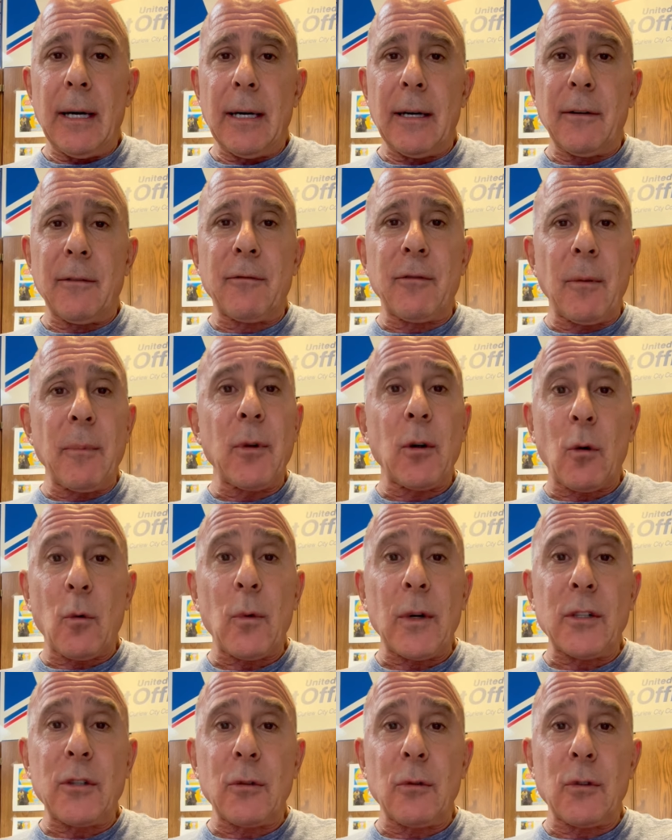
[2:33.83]
from their
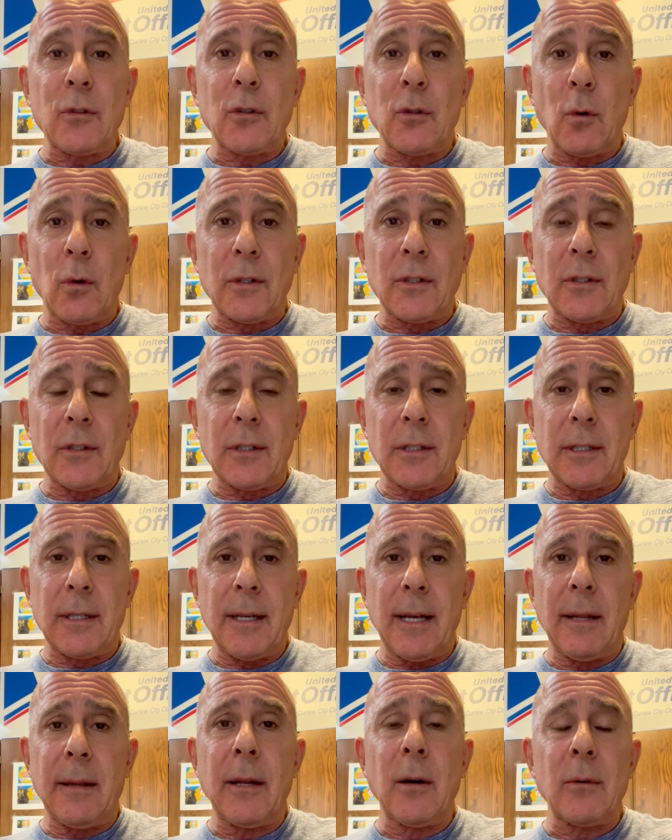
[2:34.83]
original sources,
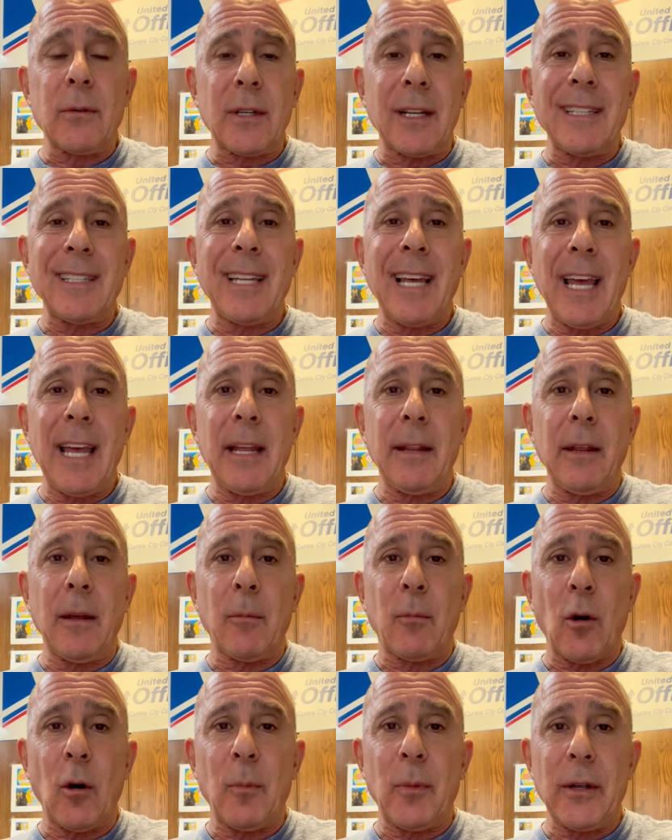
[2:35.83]
and they don't contain the
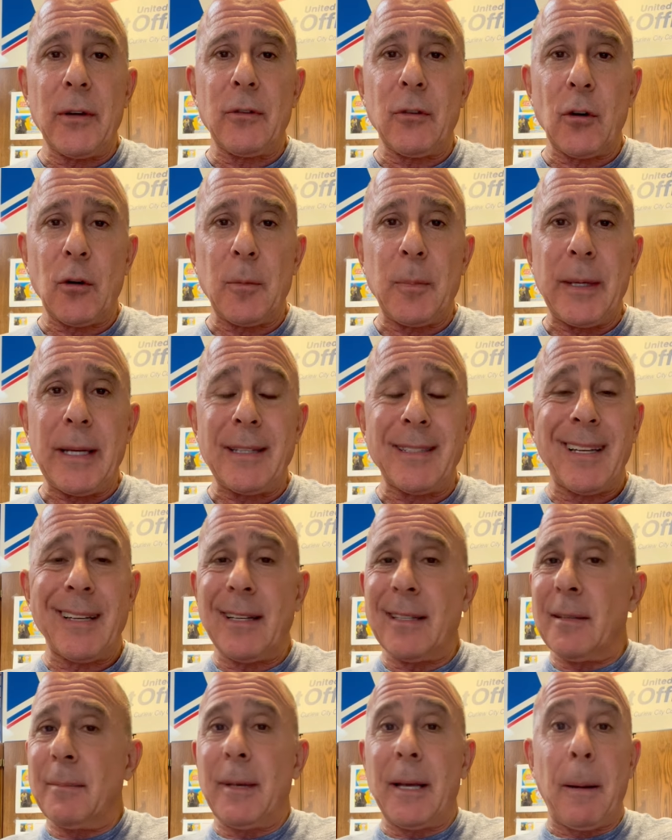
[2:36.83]
appropriate terpenes. That
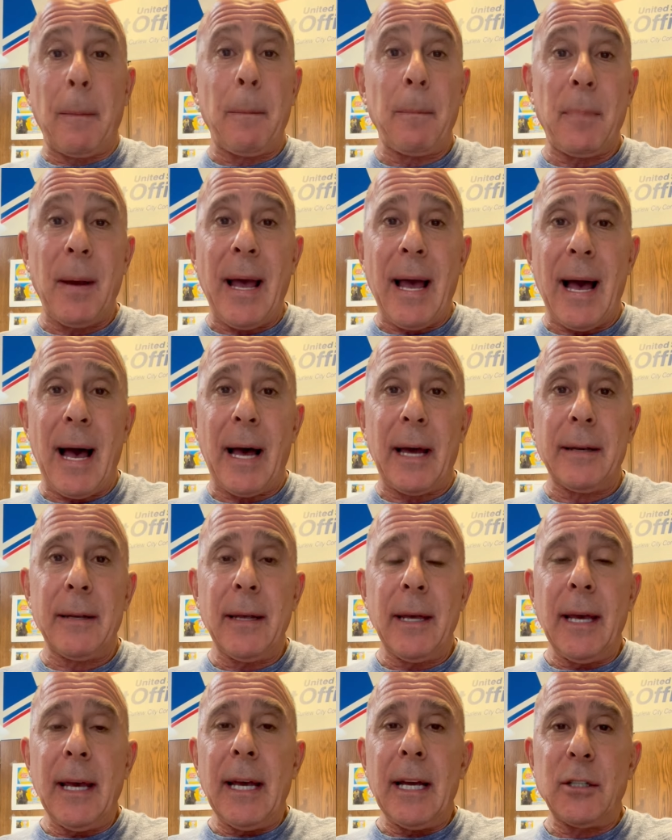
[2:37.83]
doesn't make them bad.
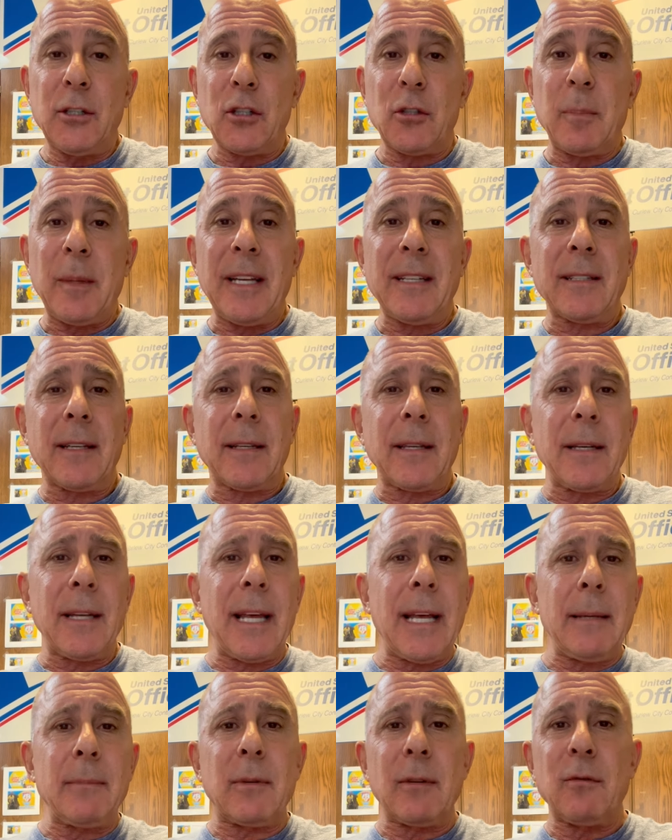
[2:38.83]
It just means that the
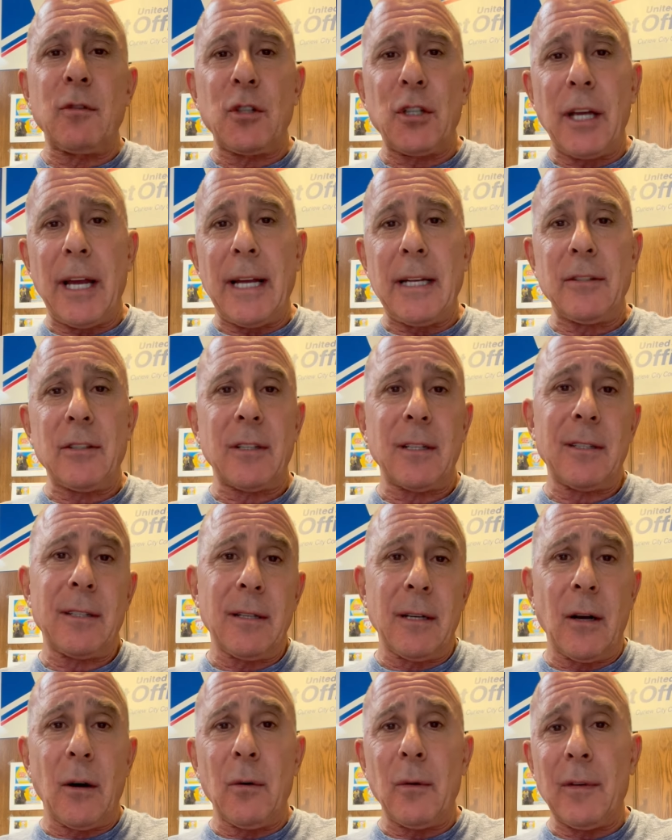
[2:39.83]
names have changed because,
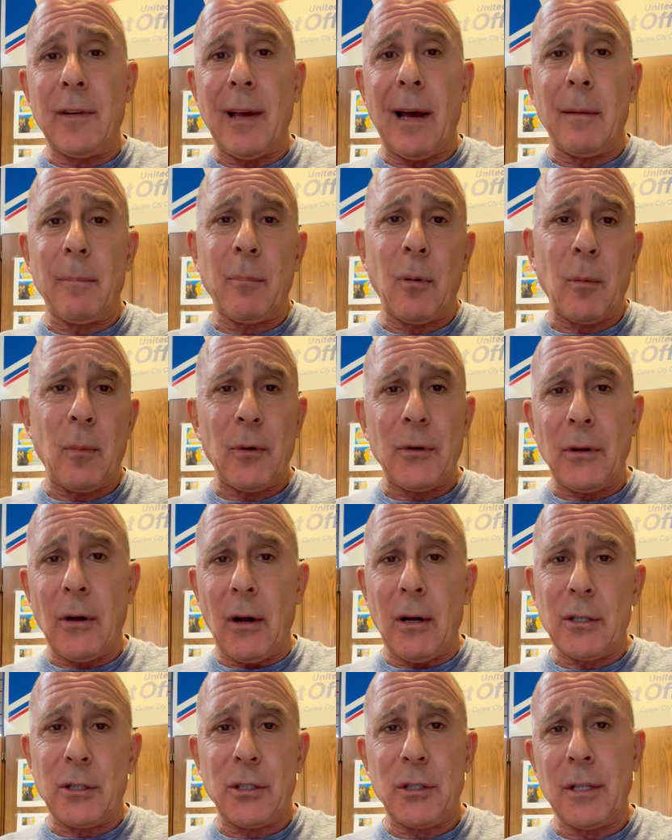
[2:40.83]
you know, we've got purple
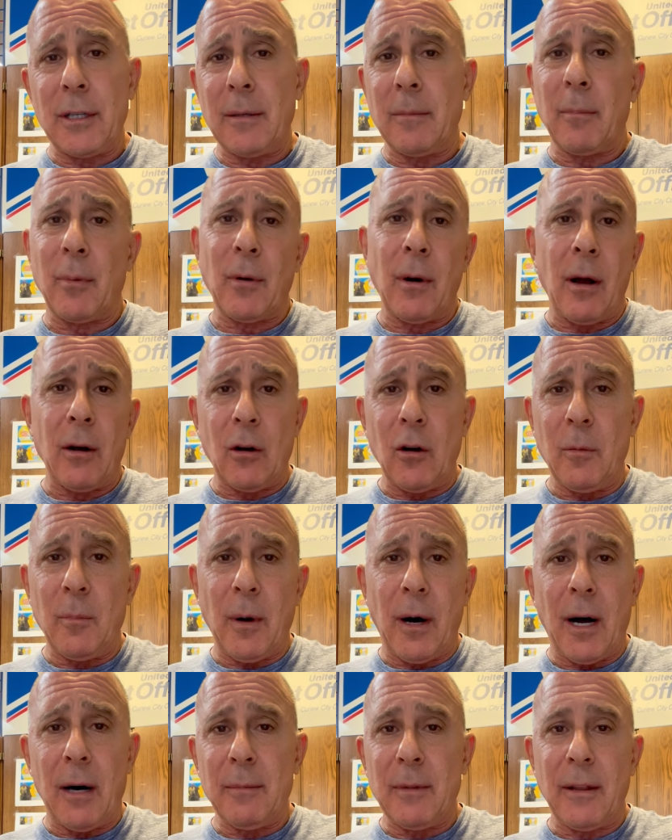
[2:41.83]
dog shit and Barack
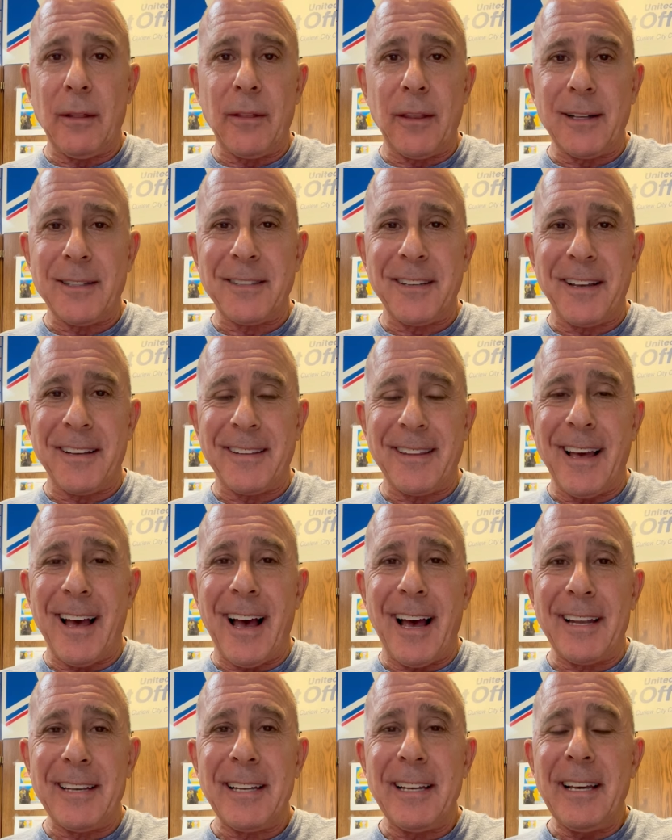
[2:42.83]
Obama and things like
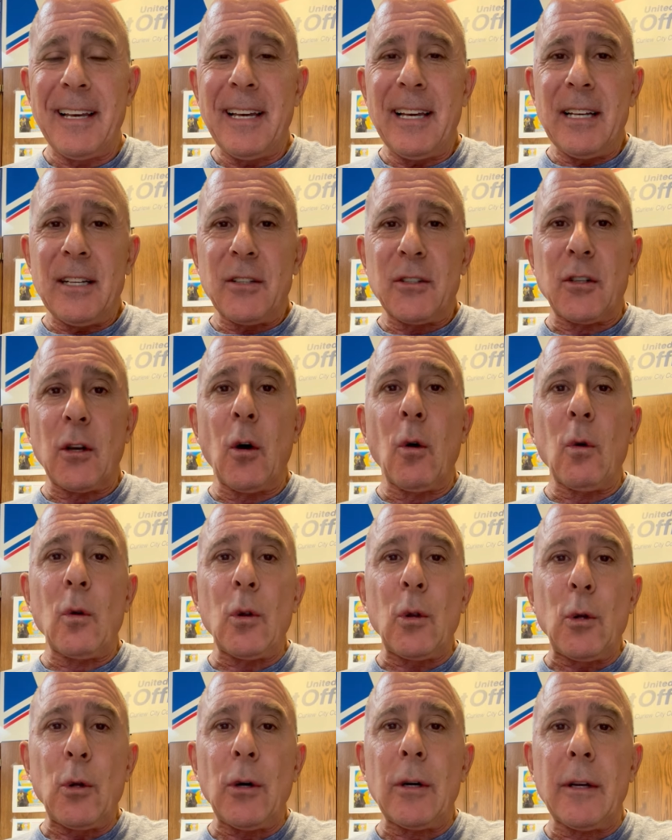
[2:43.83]
that. So
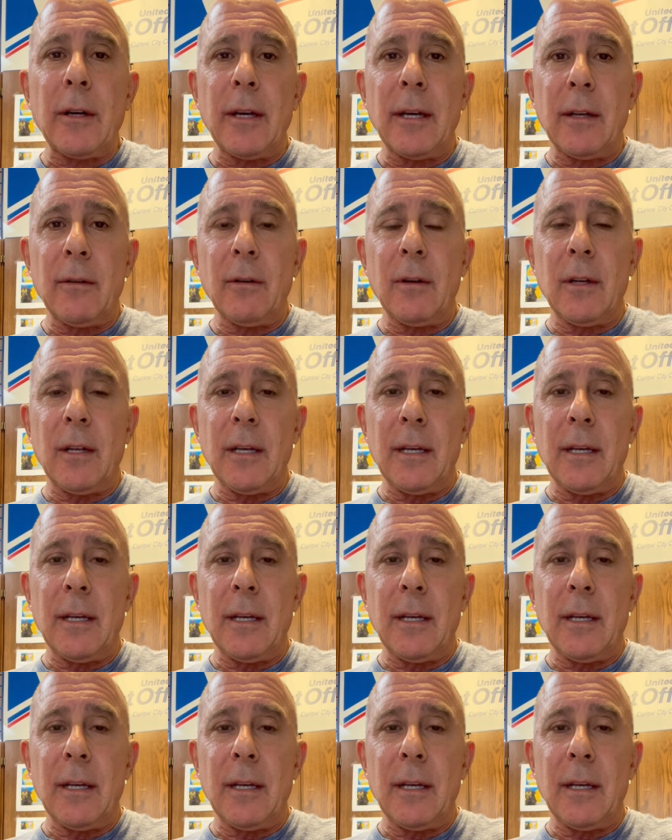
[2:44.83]
look in